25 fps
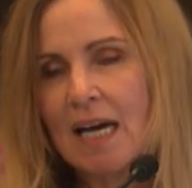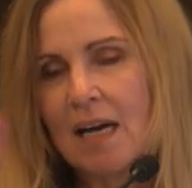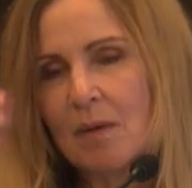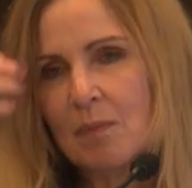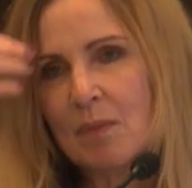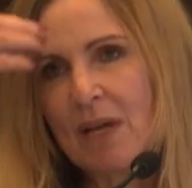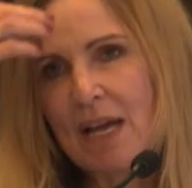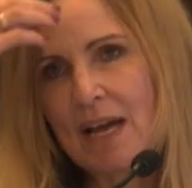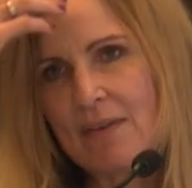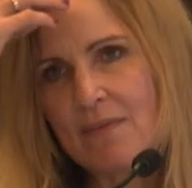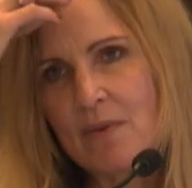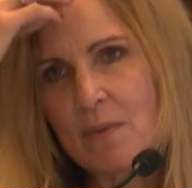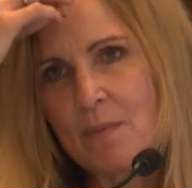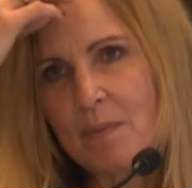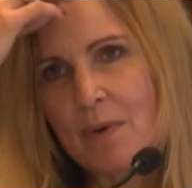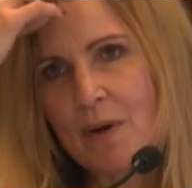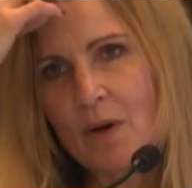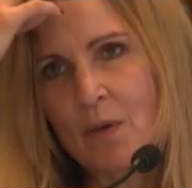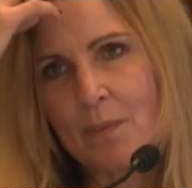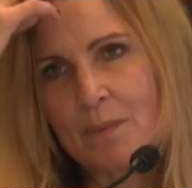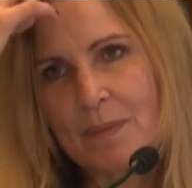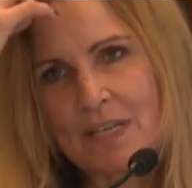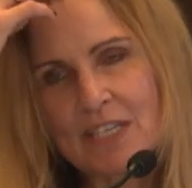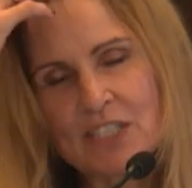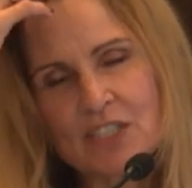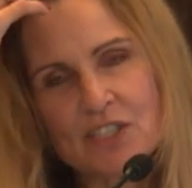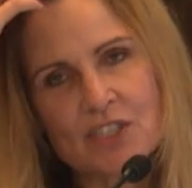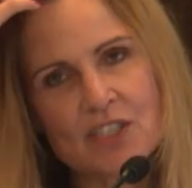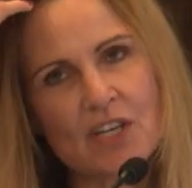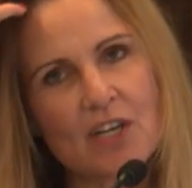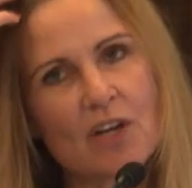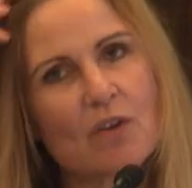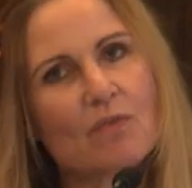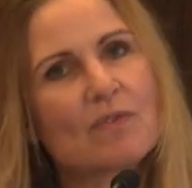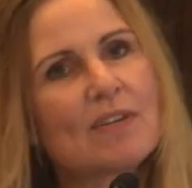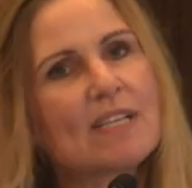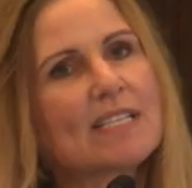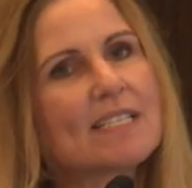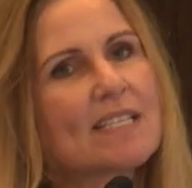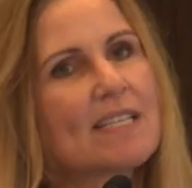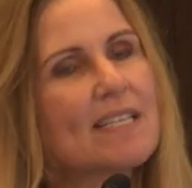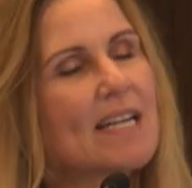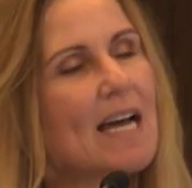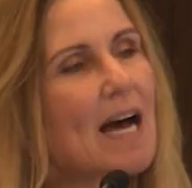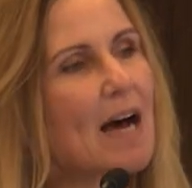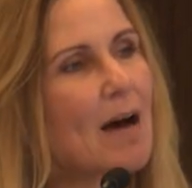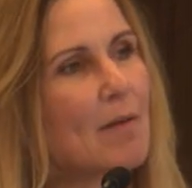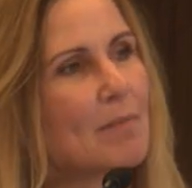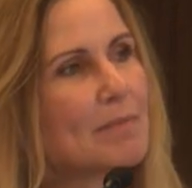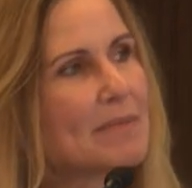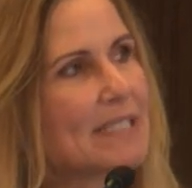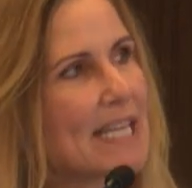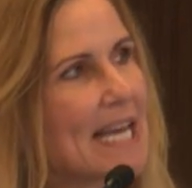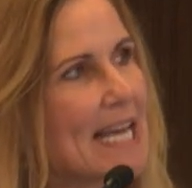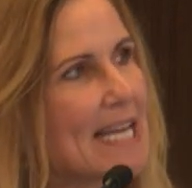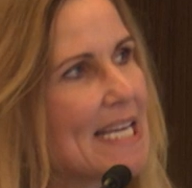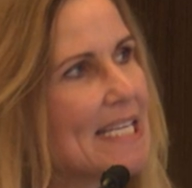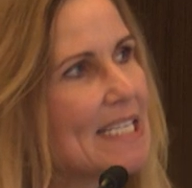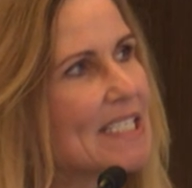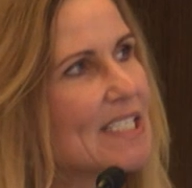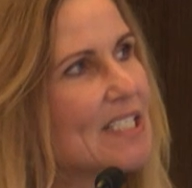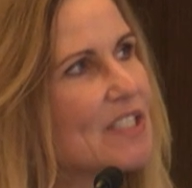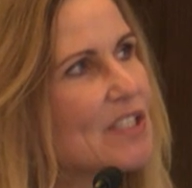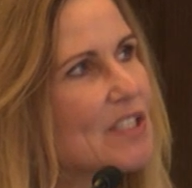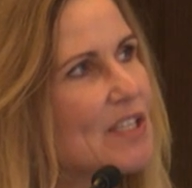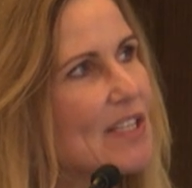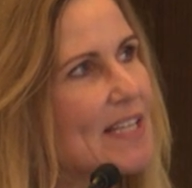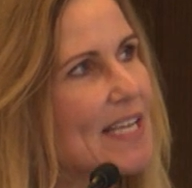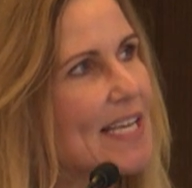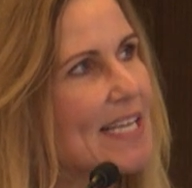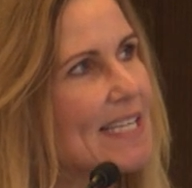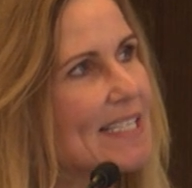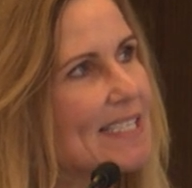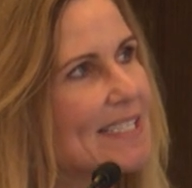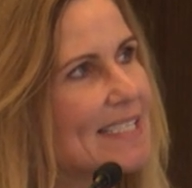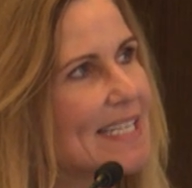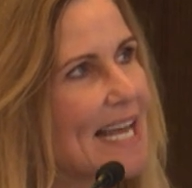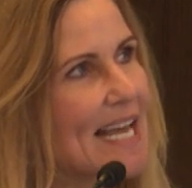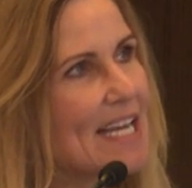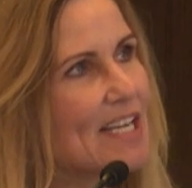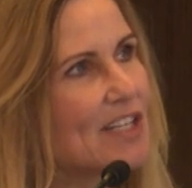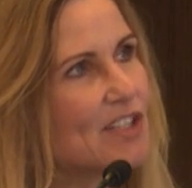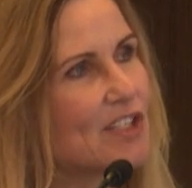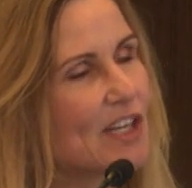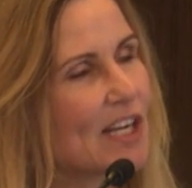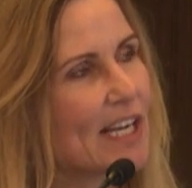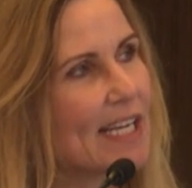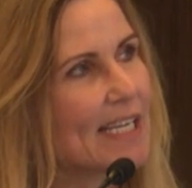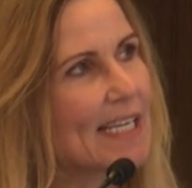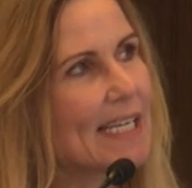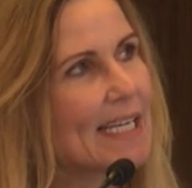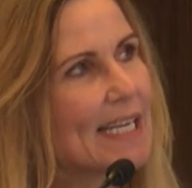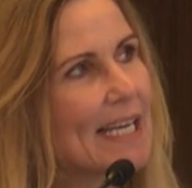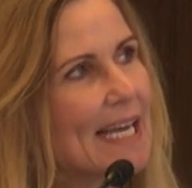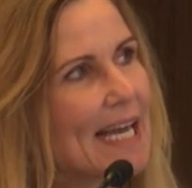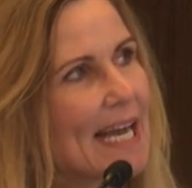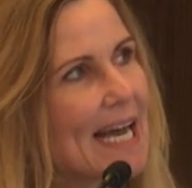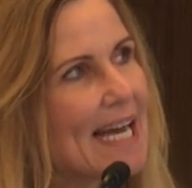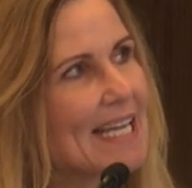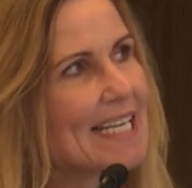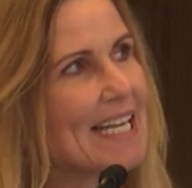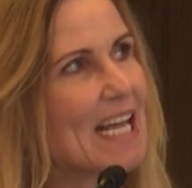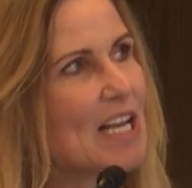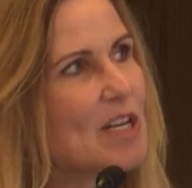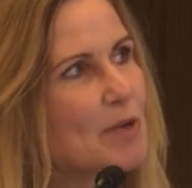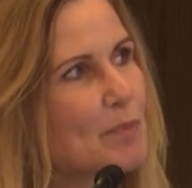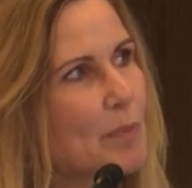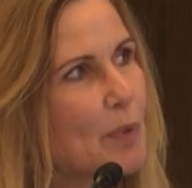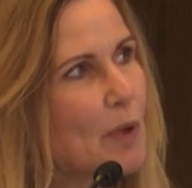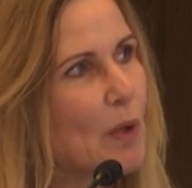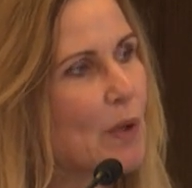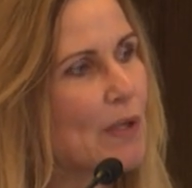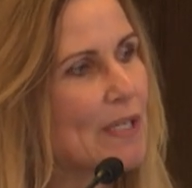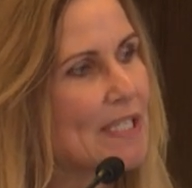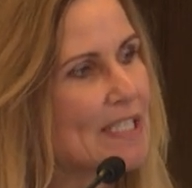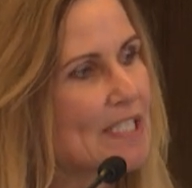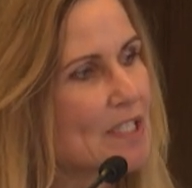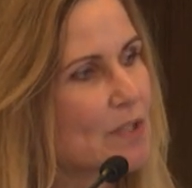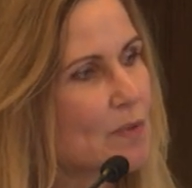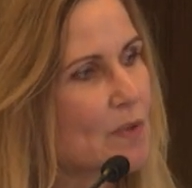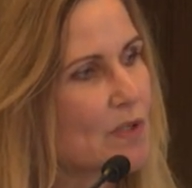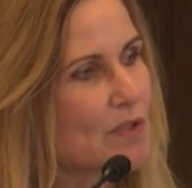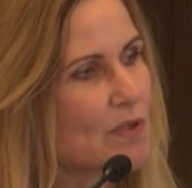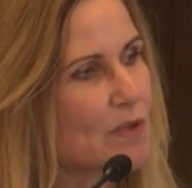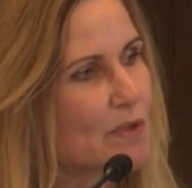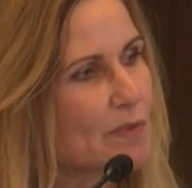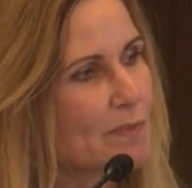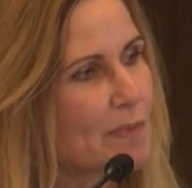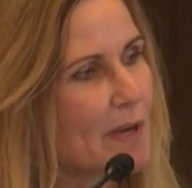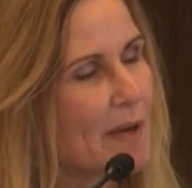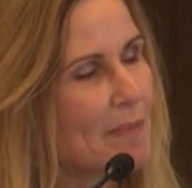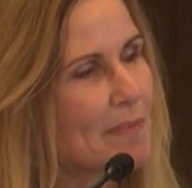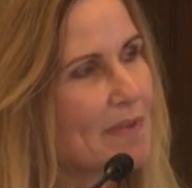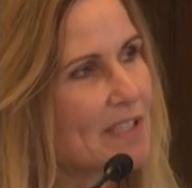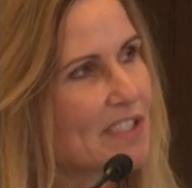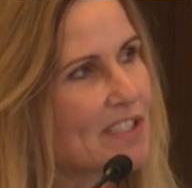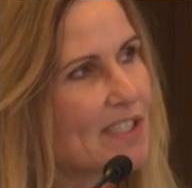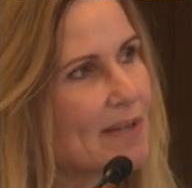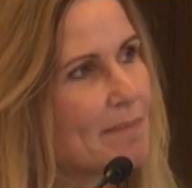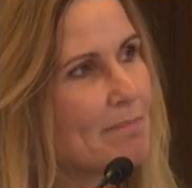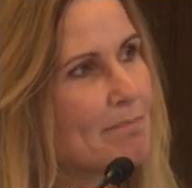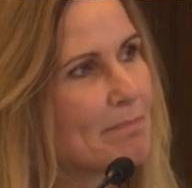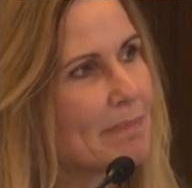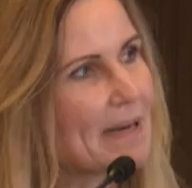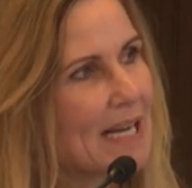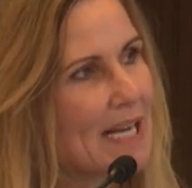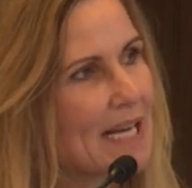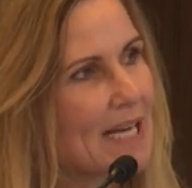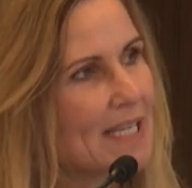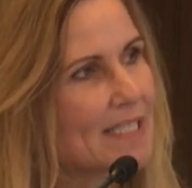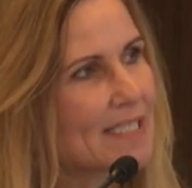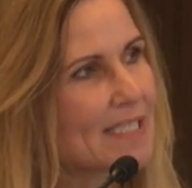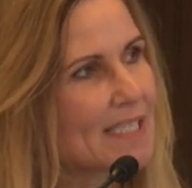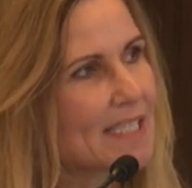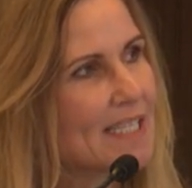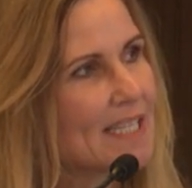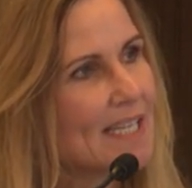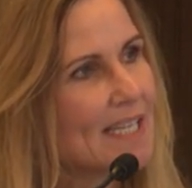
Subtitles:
We have it published in our recent update to the staging and endpoints, which was published in Blood